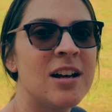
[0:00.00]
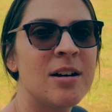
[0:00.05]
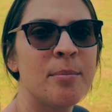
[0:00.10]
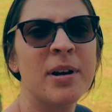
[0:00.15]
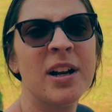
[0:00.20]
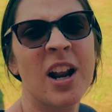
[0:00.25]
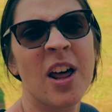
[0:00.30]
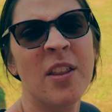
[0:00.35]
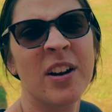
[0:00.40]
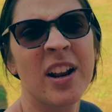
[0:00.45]

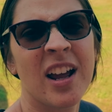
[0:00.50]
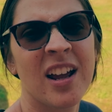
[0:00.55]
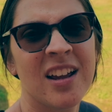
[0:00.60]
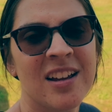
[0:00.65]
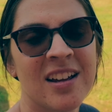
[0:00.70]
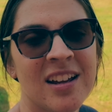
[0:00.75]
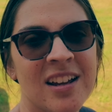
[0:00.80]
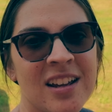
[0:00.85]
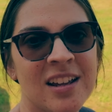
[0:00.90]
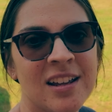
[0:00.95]
But another day,
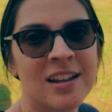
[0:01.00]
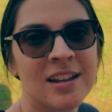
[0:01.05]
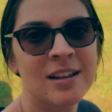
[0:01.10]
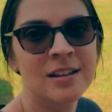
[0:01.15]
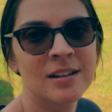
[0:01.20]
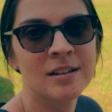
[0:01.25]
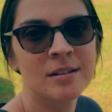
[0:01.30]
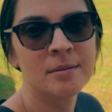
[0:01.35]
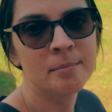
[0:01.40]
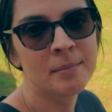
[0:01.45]

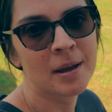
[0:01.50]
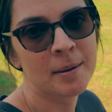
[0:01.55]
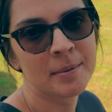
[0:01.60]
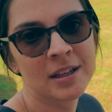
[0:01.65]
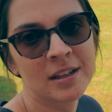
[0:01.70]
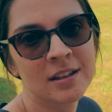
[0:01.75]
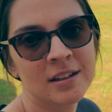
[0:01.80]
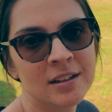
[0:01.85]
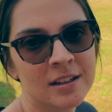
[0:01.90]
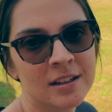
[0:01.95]
maybe.